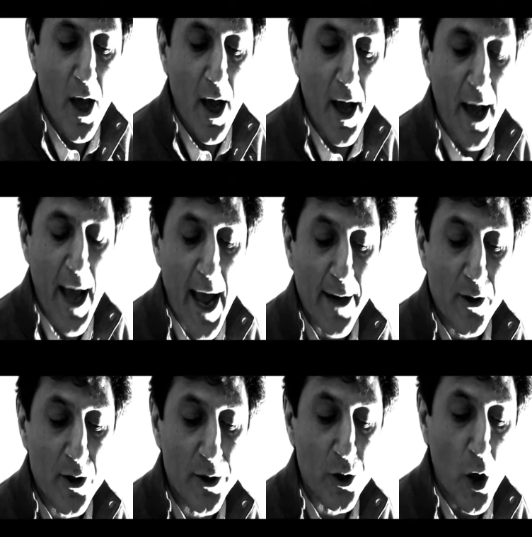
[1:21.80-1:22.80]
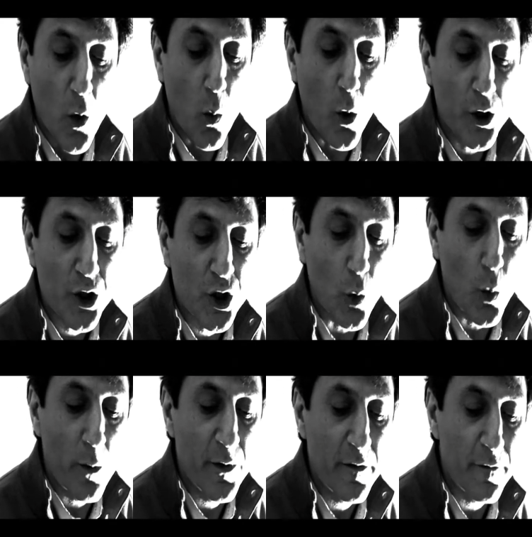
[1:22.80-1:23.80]
a hand that washed the
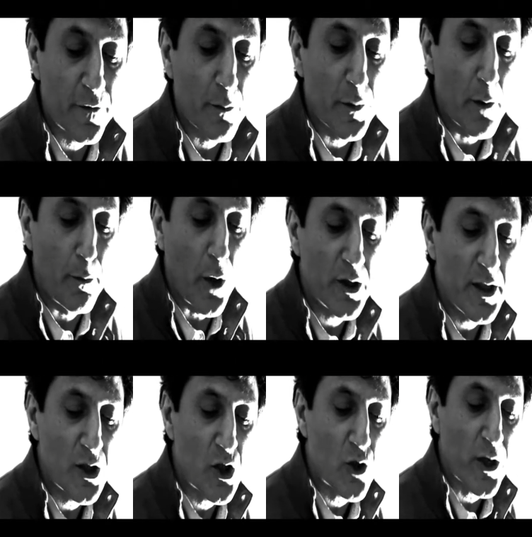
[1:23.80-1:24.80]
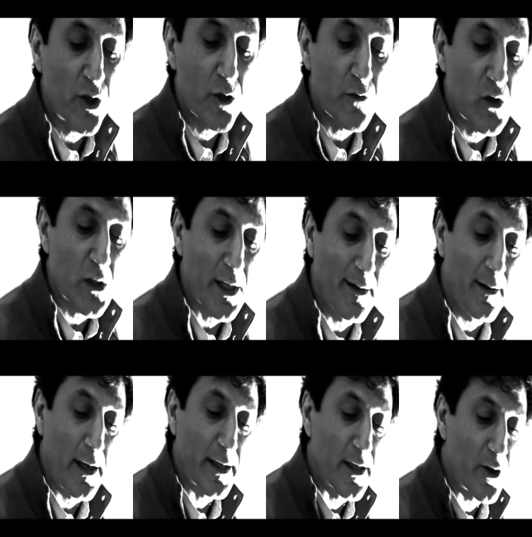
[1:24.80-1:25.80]
woman from the body's stretch of skin
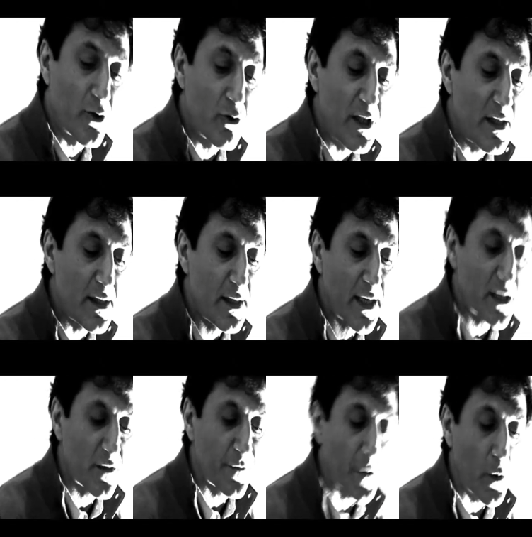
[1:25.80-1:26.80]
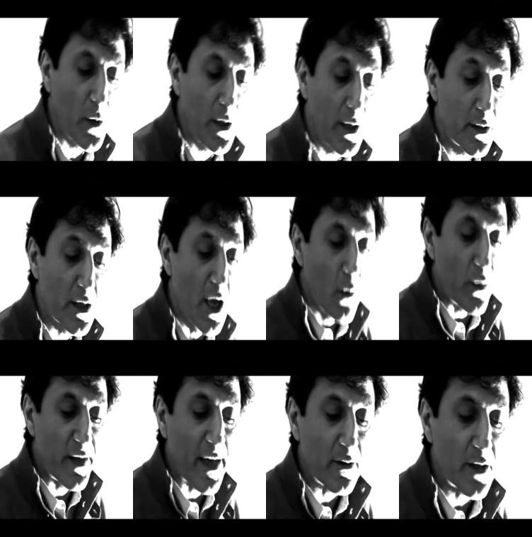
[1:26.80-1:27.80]
like a greasy exfoliate
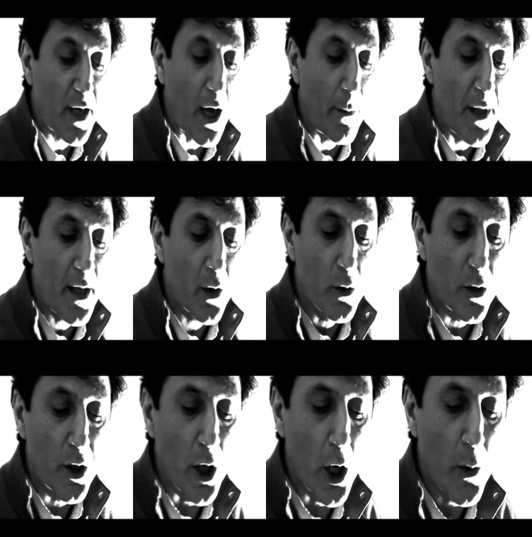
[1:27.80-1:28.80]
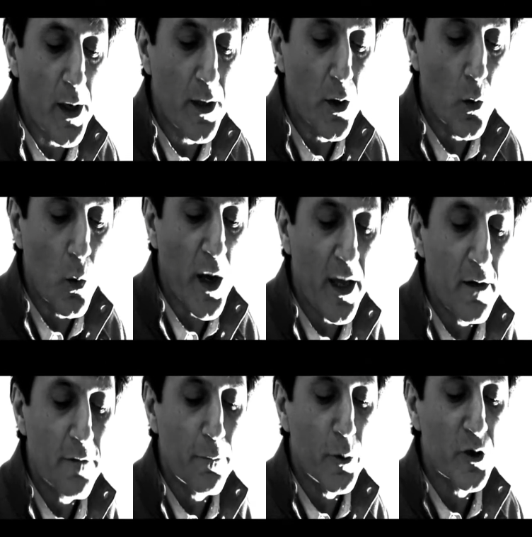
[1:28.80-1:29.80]
without coming or going. The
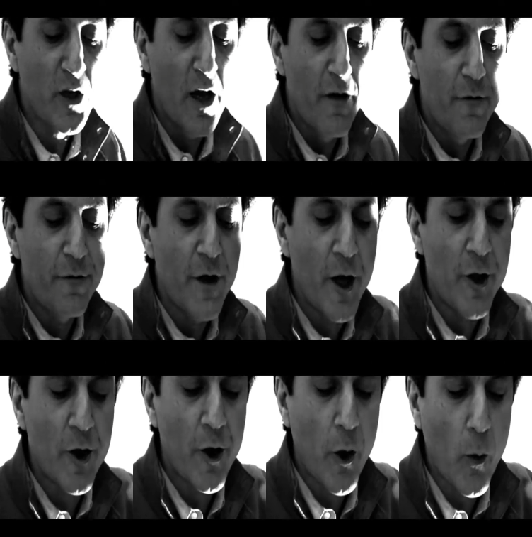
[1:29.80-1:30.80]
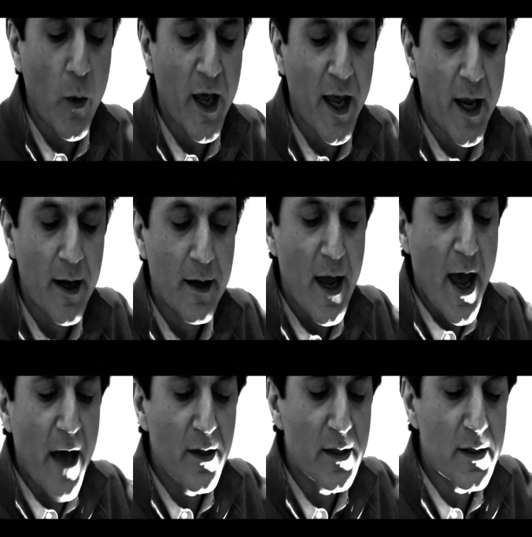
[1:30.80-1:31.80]
wave was further away,
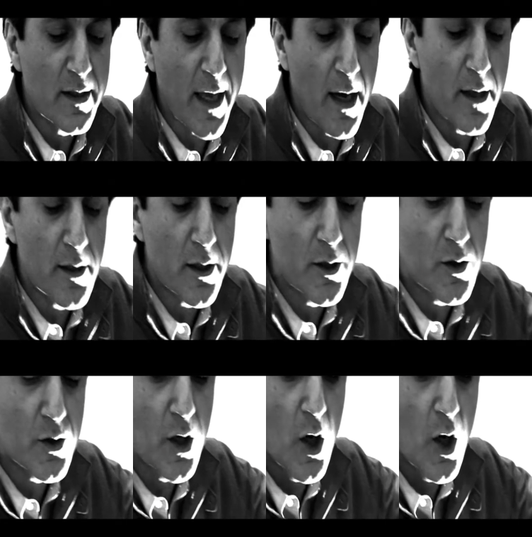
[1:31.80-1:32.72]
and the skeletons